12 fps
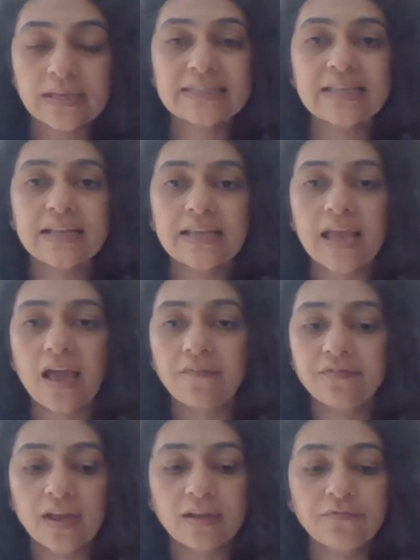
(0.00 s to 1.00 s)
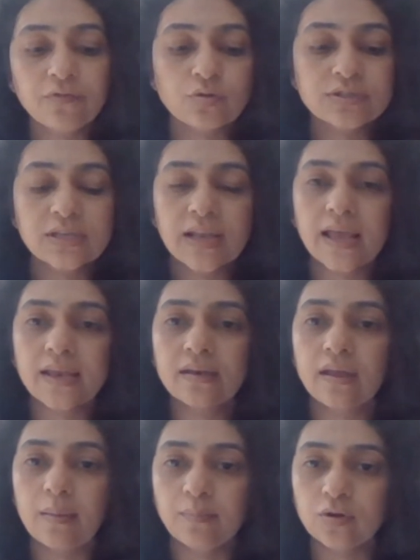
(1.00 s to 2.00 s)
Recently, I have done frozen
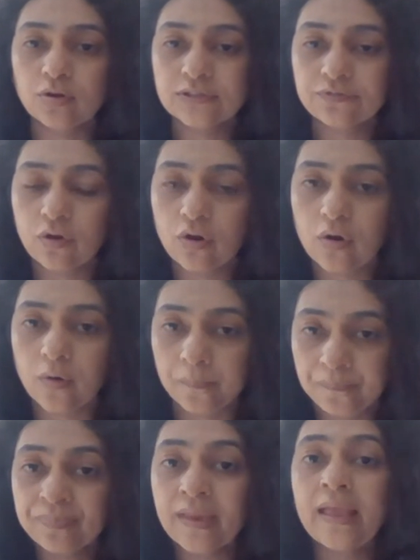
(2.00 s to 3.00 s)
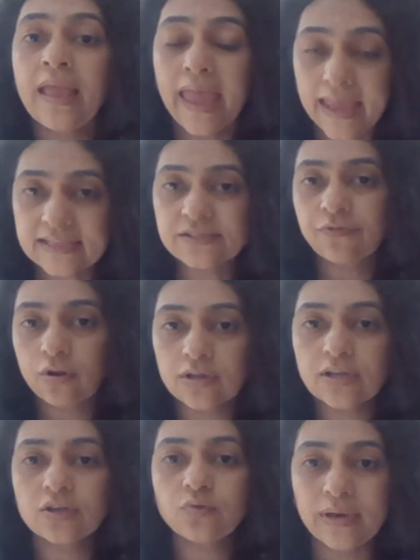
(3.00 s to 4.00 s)
and embryos for eggs for
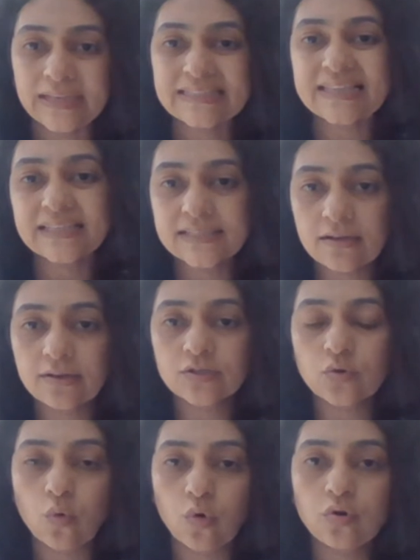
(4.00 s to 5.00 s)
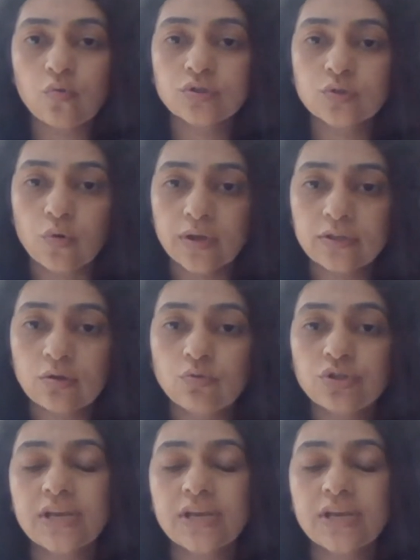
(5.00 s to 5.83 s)
a 26 years old who was going through.